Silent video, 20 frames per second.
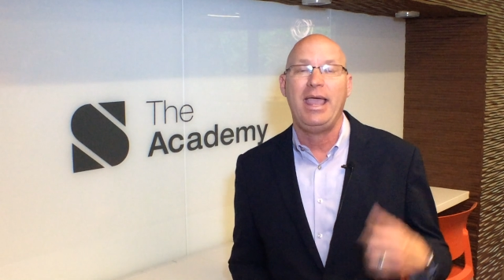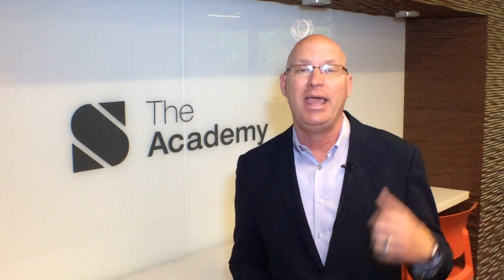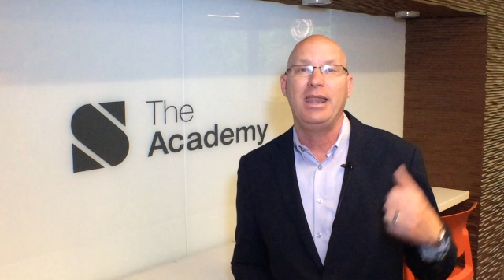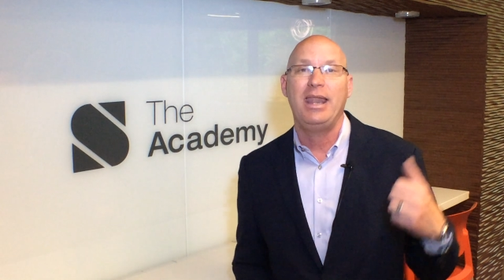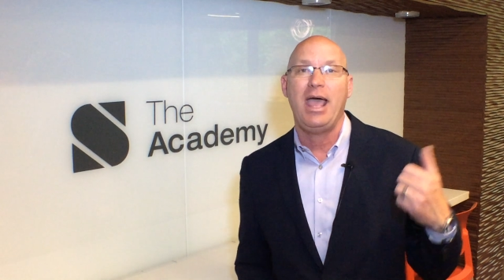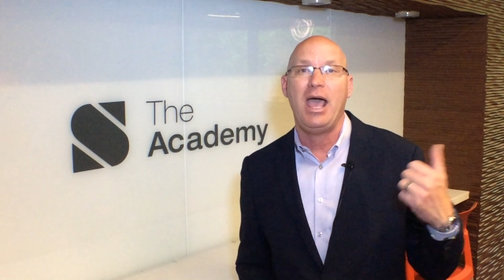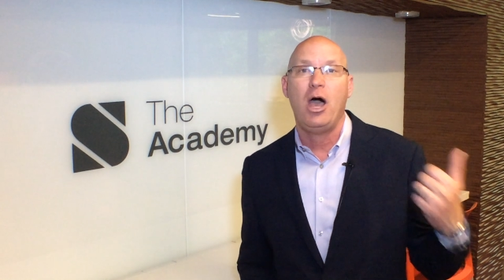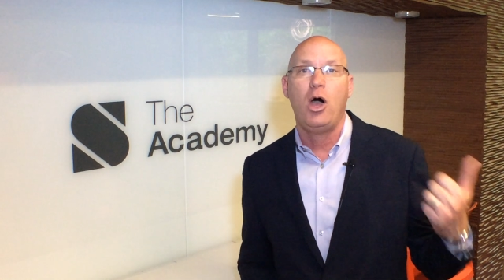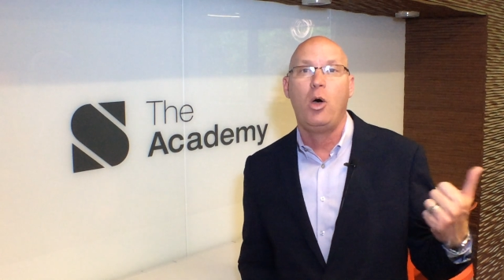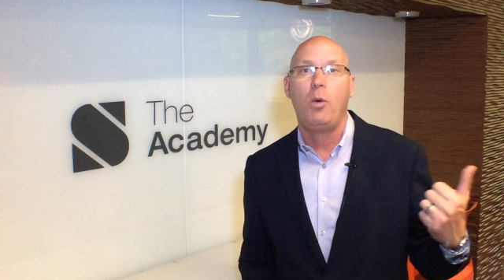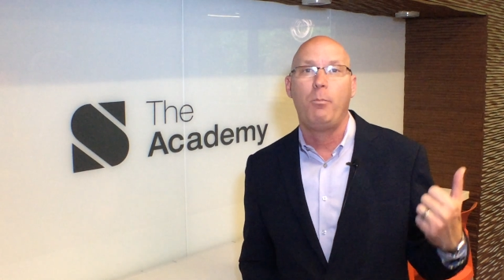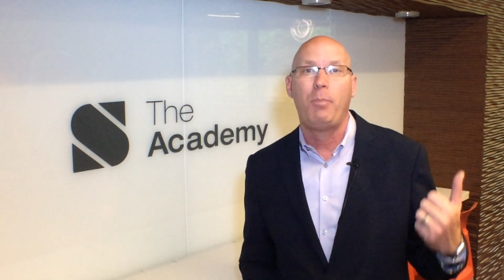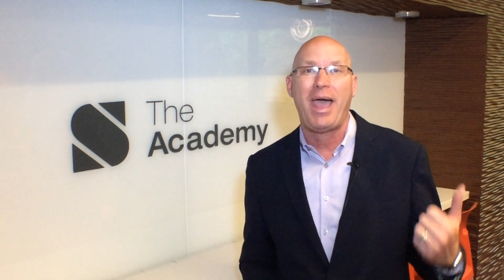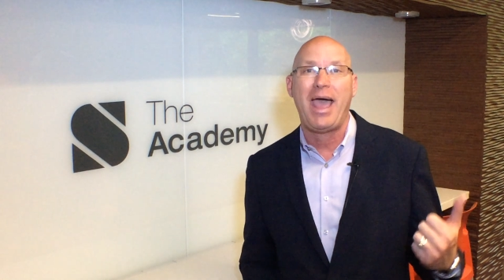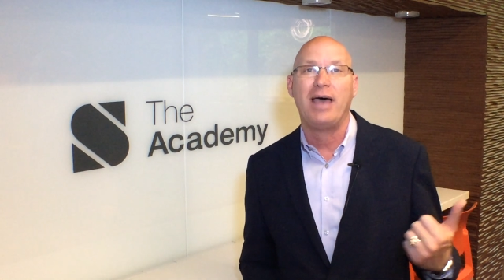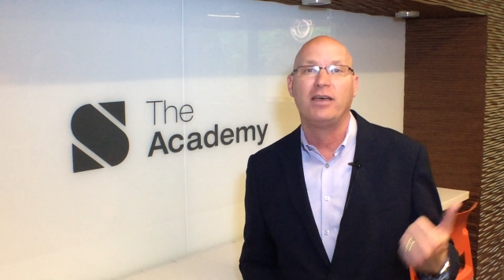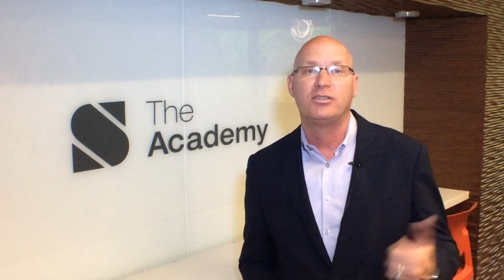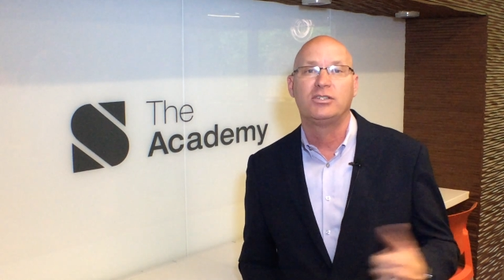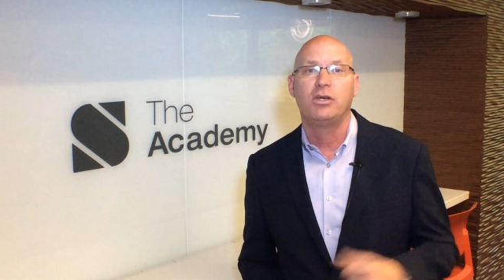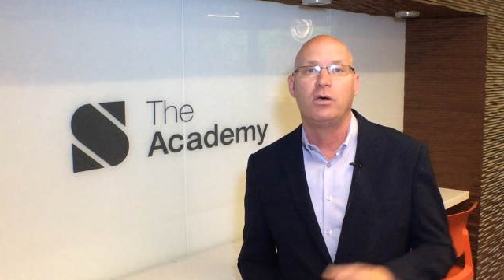in El
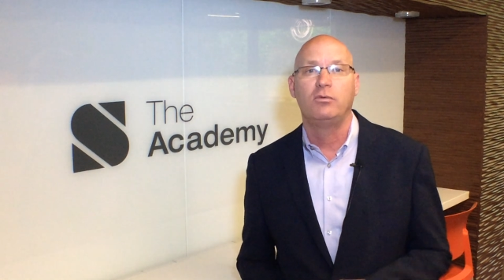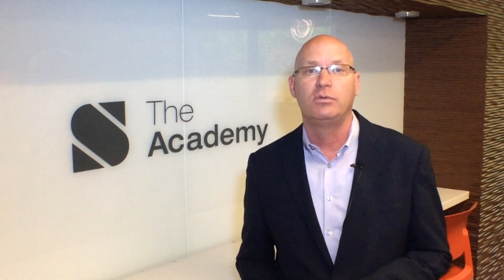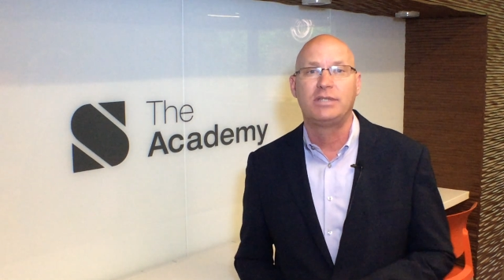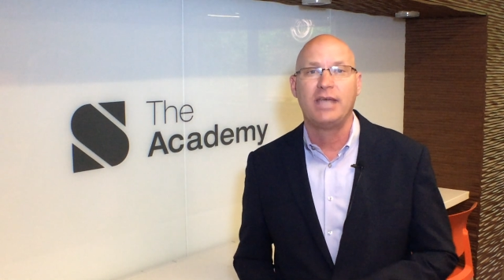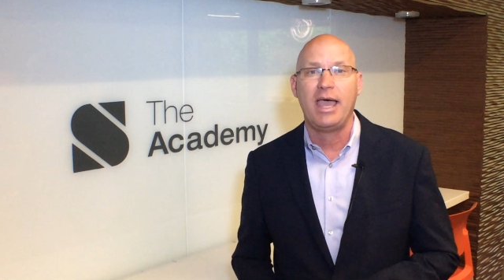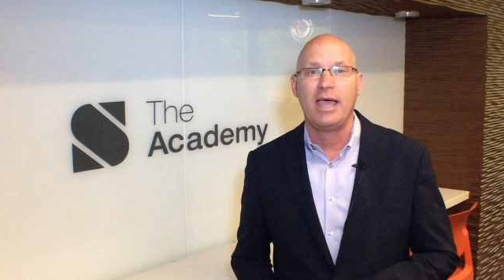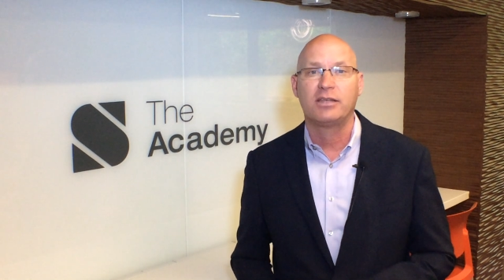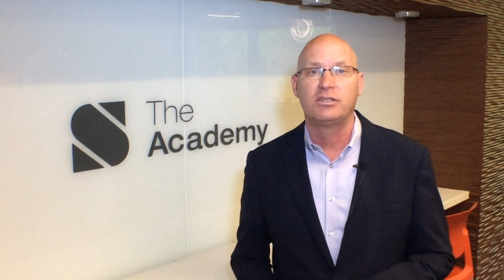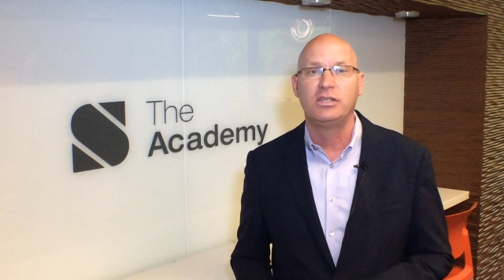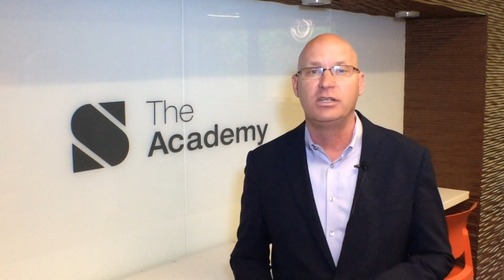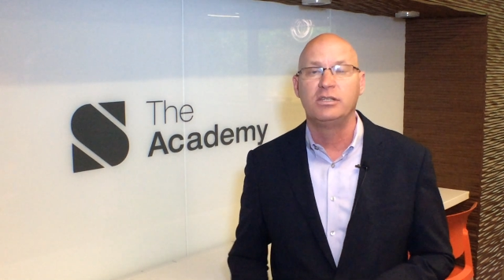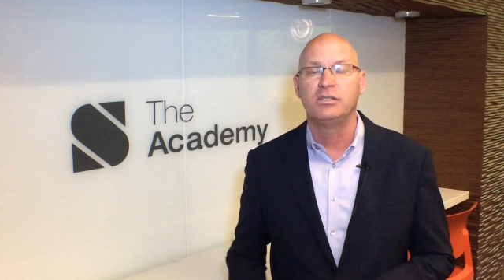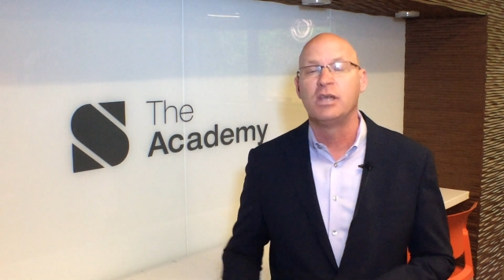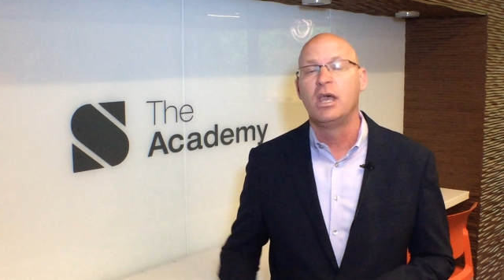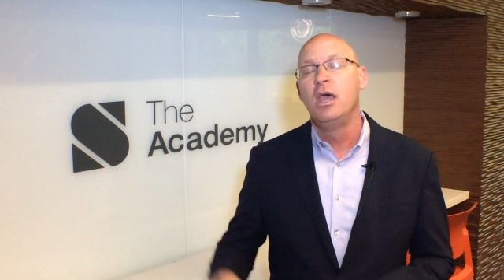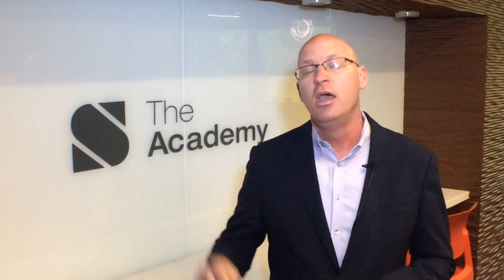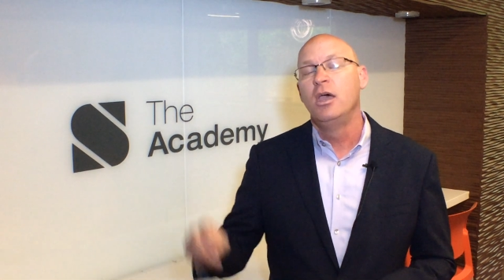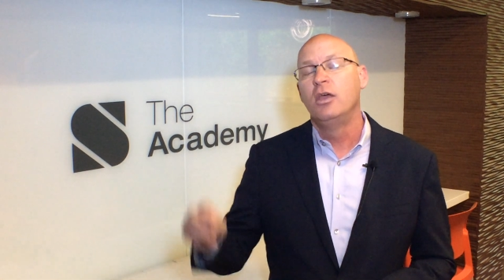Paso, Texas,